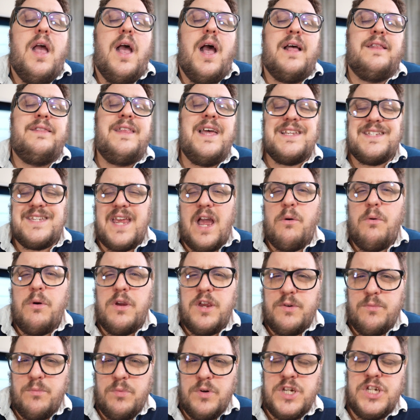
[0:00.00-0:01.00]
And that's how
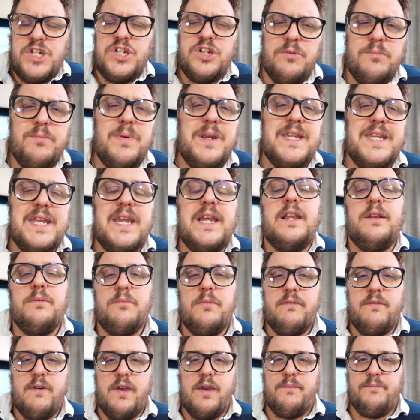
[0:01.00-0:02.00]
we should be dealing
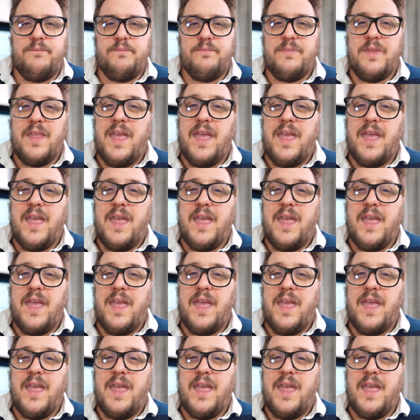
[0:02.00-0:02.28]
with it.